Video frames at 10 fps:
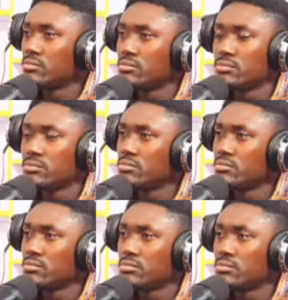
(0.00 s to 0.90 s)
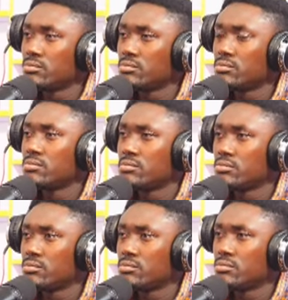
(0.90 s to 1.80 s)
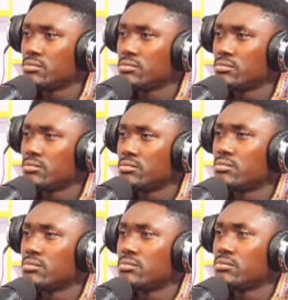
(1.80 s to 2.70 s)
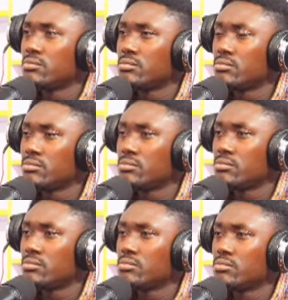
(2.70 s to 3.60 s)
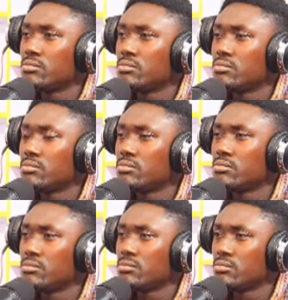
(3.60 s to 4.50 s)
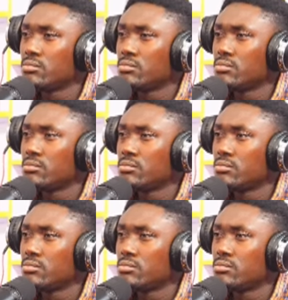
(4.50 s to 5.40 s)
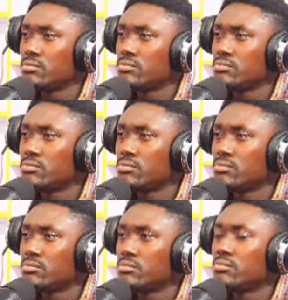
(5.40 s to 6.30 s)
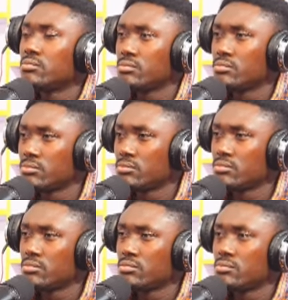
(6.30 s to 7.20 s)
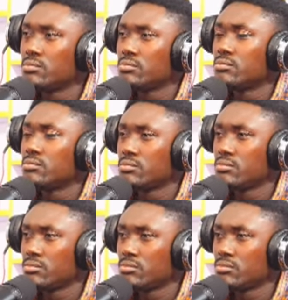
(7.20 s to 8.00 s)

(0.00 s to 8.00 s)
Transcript: (silent)